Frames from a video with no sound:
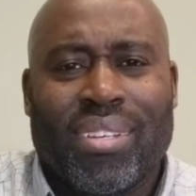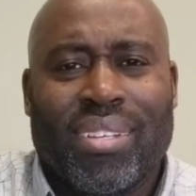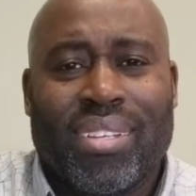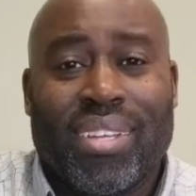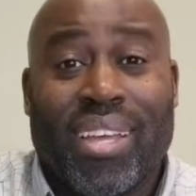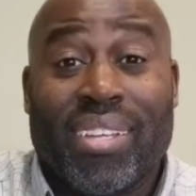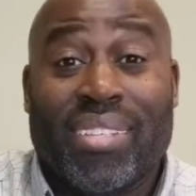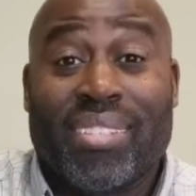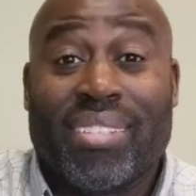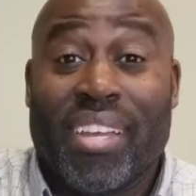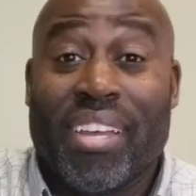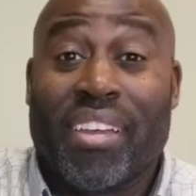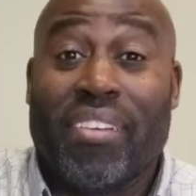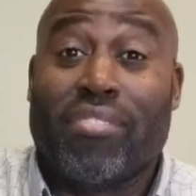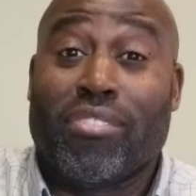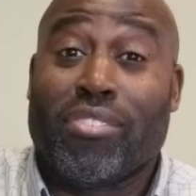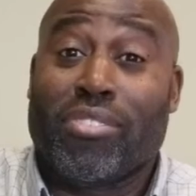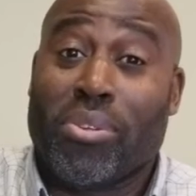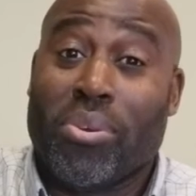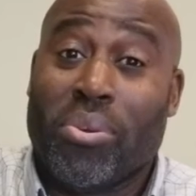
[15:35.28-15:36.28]
that's a
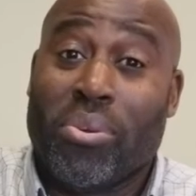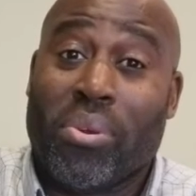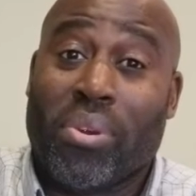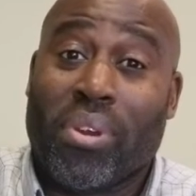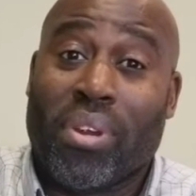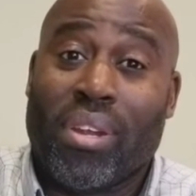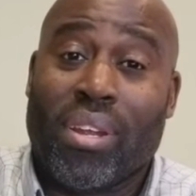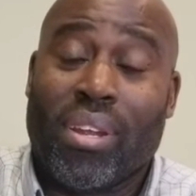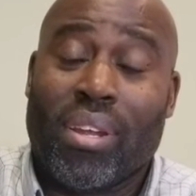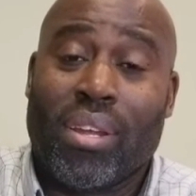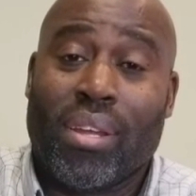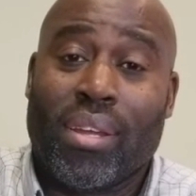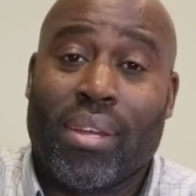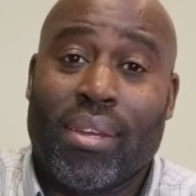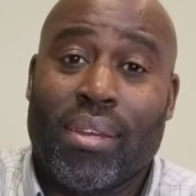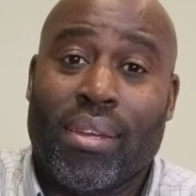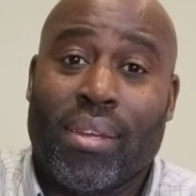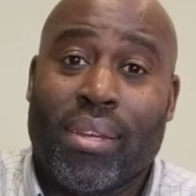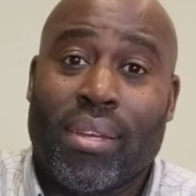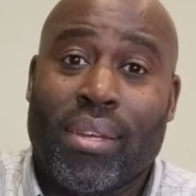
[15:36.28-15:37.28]
heavy story.
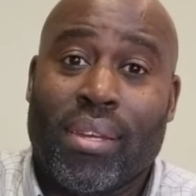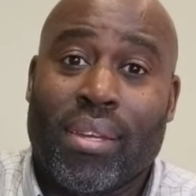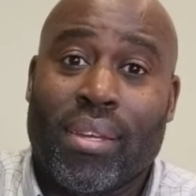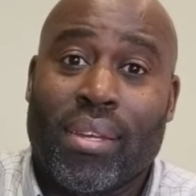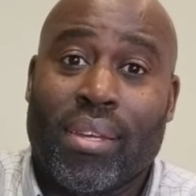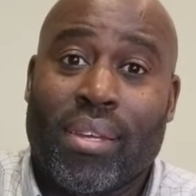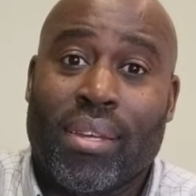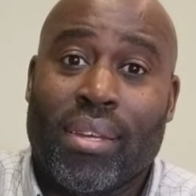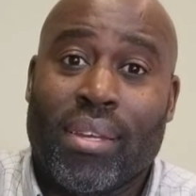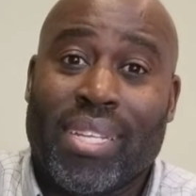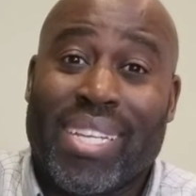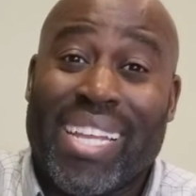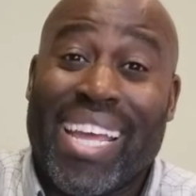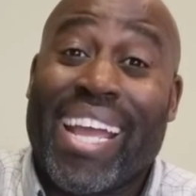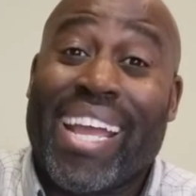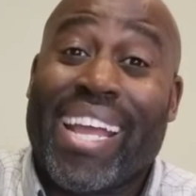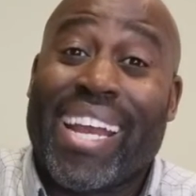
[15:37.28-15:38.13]
That